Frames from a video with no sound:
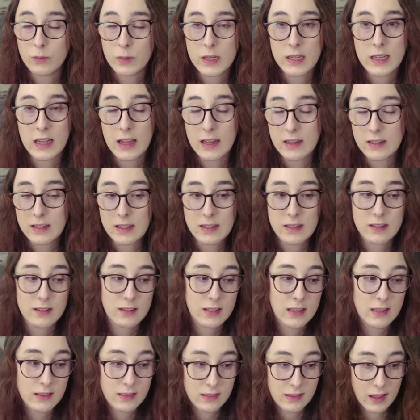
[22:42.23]
We, like,
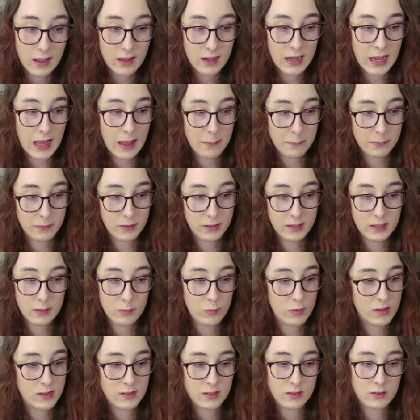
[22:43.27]
that happened,
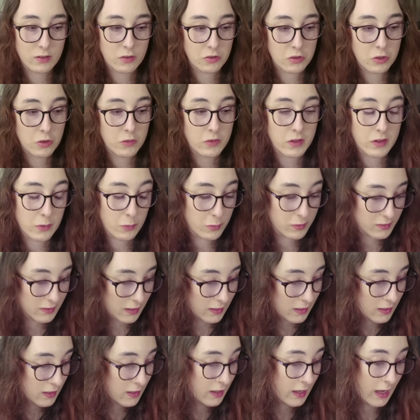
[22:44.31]
and we still don't know. And there was
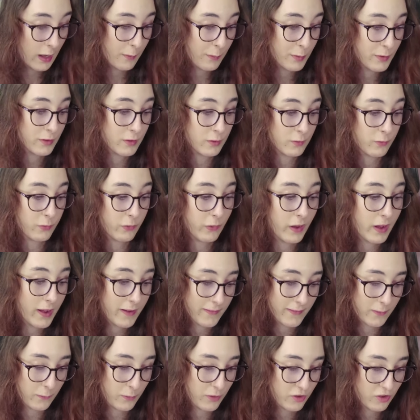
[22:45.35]
the episode
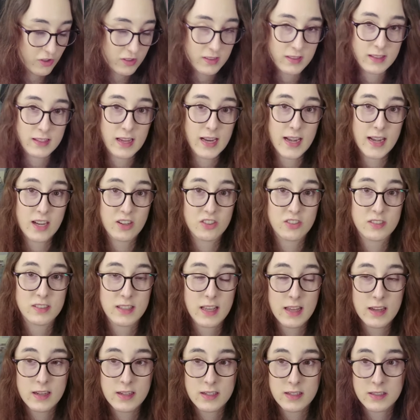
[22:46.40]
5 that I just
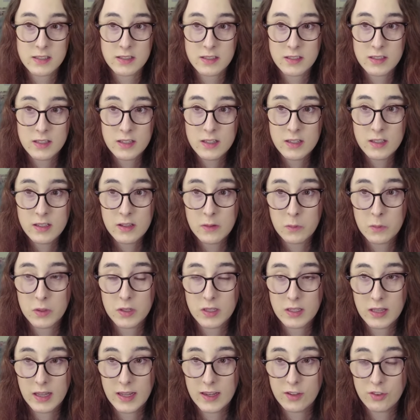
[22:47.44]
edited
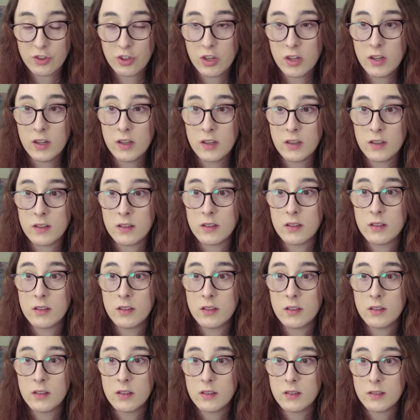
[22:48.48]
when, like, John,
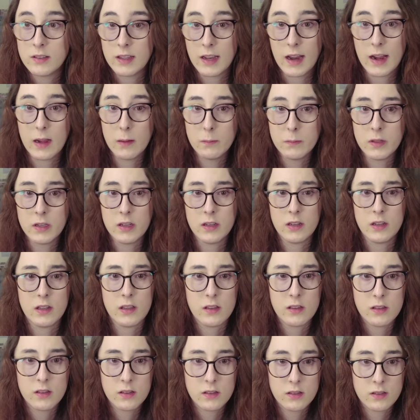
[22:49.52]
that I'm
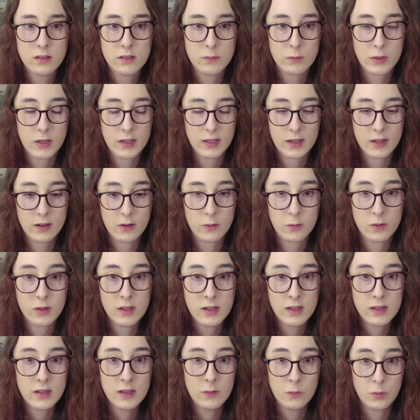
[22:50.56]
editing right now,
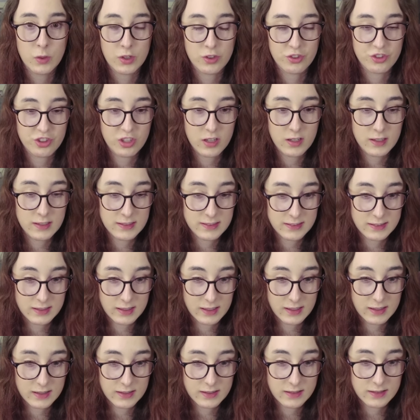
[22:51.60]
where John is,
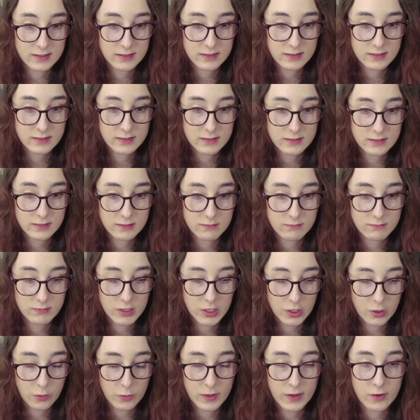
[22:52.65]
like,
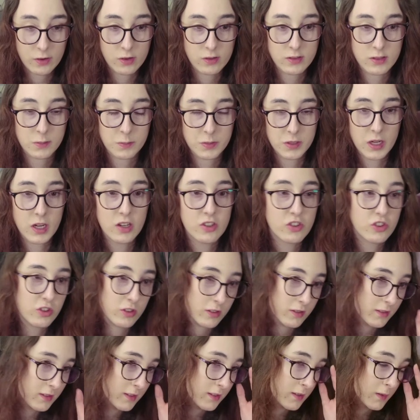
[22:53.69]
you know, in her
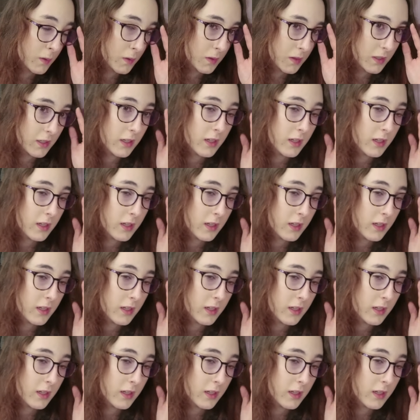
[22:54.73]
subconscious.